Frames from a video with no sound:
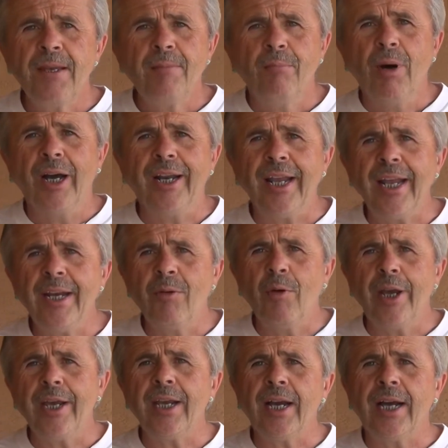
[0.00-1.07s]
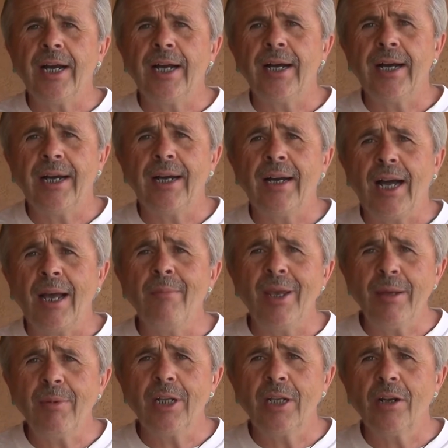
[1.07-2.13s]
But anyway, I
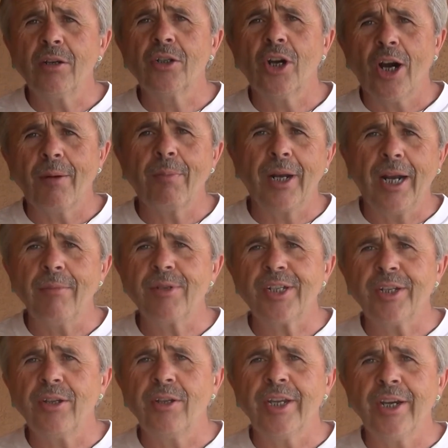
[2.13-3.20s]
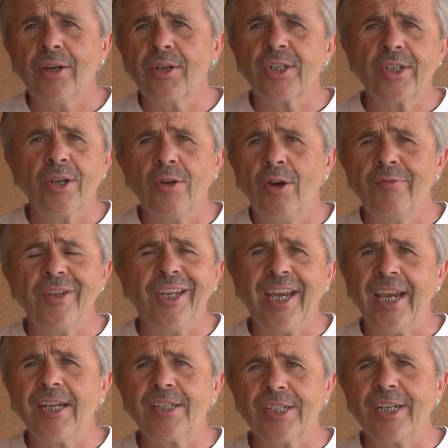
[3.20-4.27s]
may be a little dark, but I'm still here, so if you
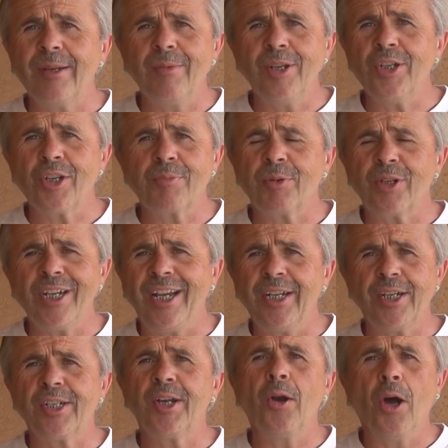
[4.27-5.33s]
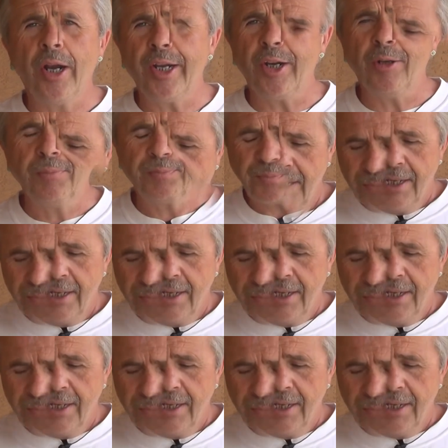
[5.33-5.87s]
can't see me, just pretend it's an audio.